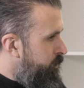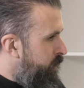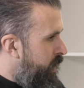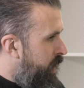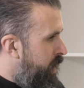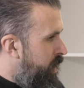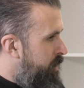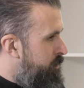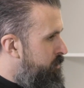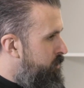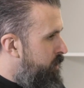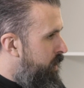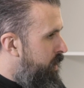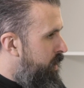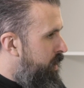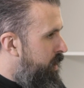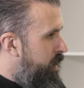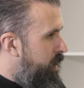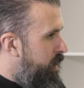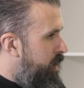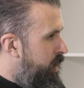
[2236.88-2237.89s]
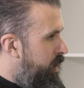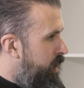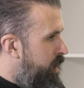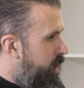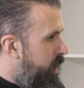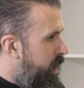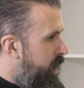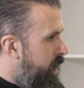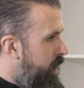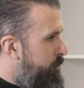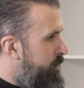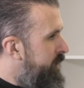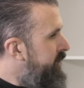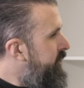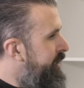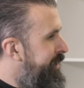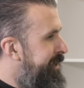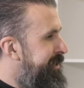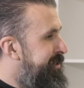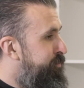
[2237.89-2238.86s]
I
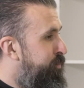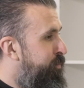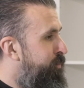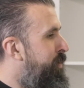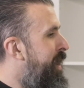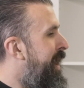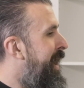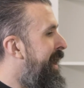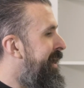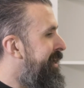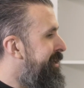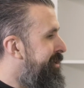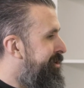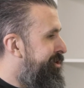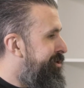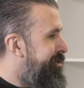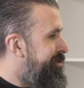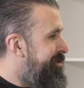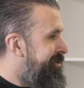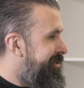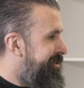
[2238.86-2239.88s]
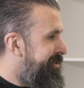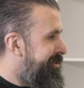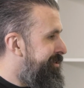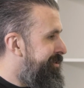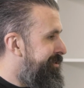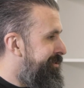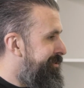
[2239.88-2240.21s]
mean, it's mad because,